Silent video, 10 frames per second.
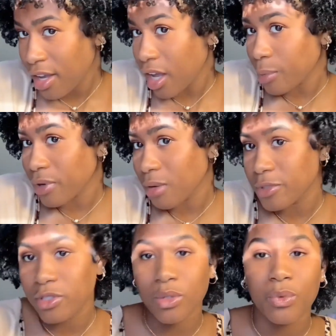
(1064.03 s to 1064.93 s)
I
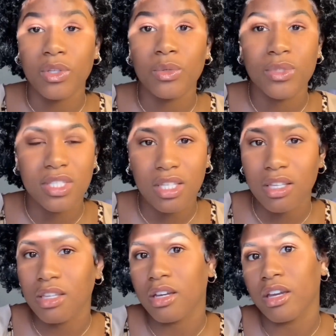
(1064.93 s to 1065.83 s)
promise you, when you see
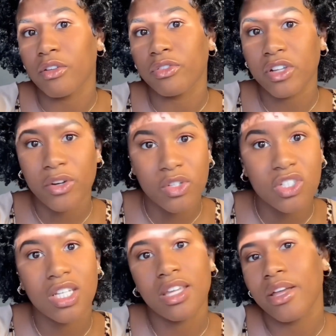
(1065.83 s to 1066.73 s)
your hair
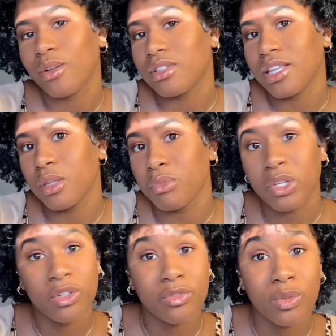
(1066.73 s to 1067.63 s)
flourishing, healthy, and
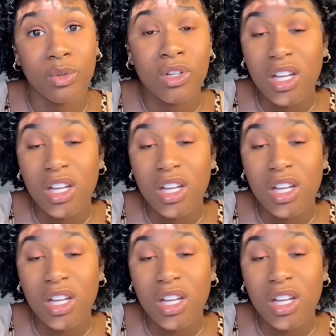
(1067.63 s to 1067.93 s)
beautiful,